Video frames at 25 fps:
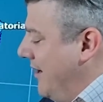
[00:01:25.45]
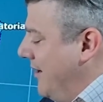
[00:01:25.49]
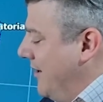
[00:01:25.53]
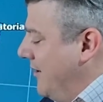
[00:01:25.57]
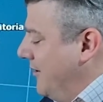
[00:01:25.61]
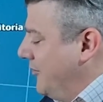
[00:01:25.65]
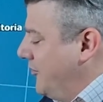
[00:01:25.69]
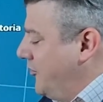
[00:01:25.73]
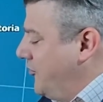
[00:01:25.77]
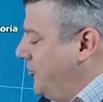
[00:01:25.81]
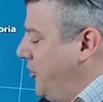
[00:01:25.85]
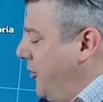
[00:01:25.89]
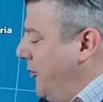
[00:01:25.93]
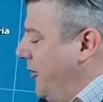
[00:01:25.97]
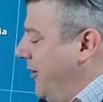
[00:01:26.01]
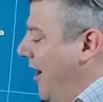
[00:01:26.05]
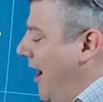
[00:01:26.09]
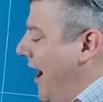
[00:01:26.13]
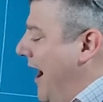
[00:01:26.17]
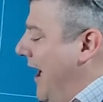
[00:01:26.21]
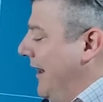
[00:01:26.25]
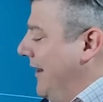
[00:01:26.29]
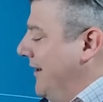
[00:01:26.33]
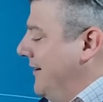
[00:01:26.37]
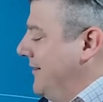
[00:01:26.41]
Stewart
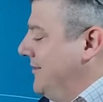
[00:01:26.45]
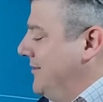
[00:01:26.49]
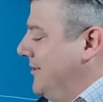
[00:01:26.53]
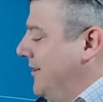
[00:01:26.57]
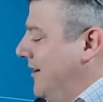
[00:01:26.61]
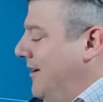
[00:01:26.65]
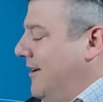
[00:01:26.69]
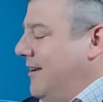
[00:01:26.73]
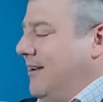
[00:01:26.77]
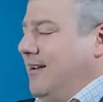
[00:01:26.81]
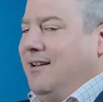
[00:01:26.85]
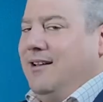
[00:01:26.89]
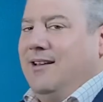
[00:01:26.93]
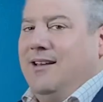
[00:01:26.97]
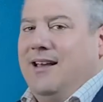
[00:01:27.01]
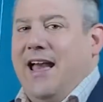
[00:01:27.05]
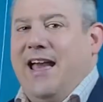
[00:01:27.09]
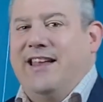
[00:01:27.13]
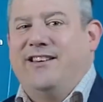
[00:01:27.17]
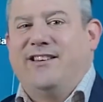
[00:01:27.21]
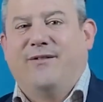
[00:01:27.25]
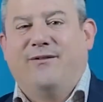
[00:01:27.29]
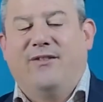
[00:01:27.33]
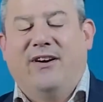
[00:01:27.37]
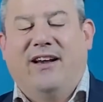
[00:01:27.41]
Island and
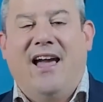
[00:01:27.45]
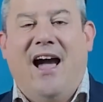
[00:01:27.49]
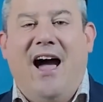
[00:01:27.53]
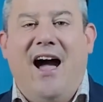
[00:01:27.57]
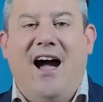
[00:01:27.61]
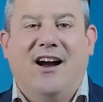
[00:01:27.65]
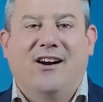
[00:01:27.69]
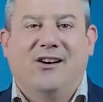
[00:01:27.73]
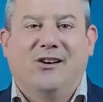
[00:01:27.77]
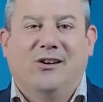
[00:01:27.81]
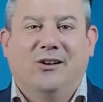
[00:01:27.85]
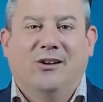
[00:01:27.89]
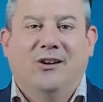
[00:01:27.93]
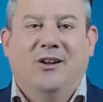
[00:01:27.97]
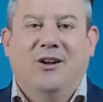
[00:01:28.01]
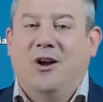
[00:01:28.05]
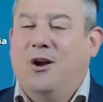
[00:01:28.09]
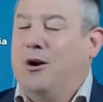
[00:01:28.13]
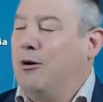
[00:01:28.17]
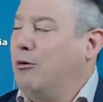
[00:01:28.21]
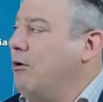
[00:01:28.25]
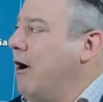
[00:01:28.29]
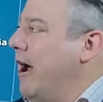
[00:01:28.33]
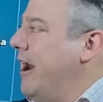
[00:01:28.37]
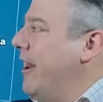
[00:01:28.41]
Invercargill,
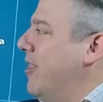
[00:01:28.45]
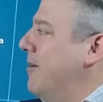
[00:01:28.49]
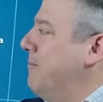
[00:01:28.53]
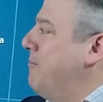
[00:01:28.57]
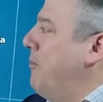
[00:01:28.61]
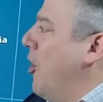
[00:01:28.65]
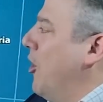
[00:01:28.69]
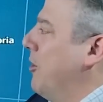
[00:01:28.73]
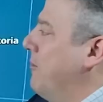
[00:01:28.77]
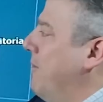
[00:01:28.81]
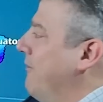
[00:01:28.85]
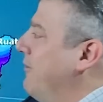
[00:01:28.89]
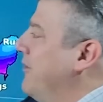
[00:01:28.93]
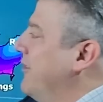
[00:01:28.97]
right at the bottom of the